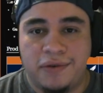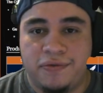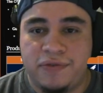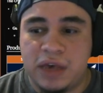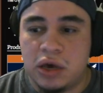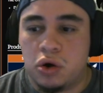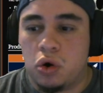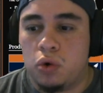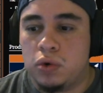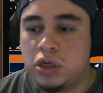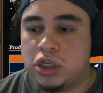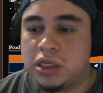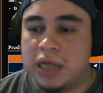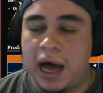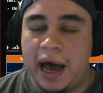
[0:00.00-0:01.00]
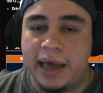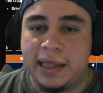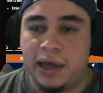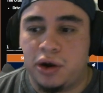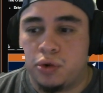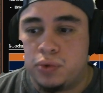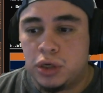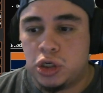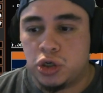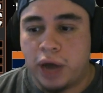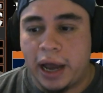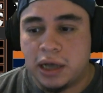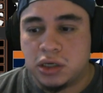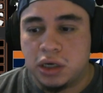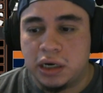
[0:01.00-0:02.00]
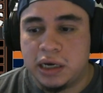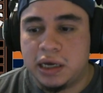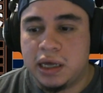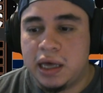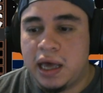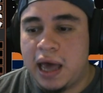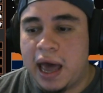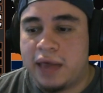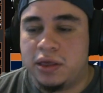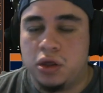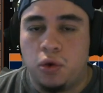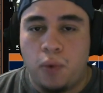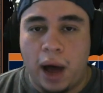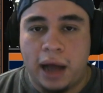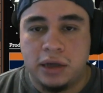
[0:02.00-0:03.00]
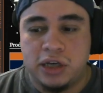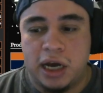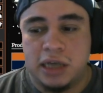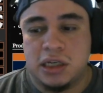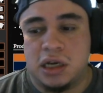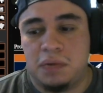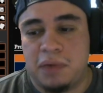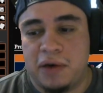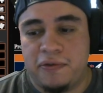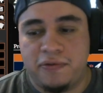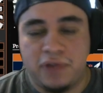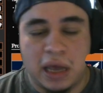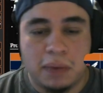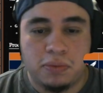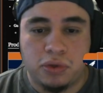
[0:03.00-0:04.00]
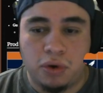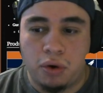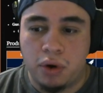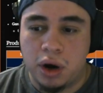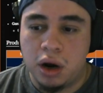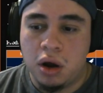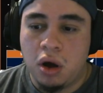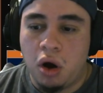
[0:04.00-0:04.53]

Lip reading: vehicle, which is the Highlander with tracks on it, and then the Wildjack's going to be a flamethrower.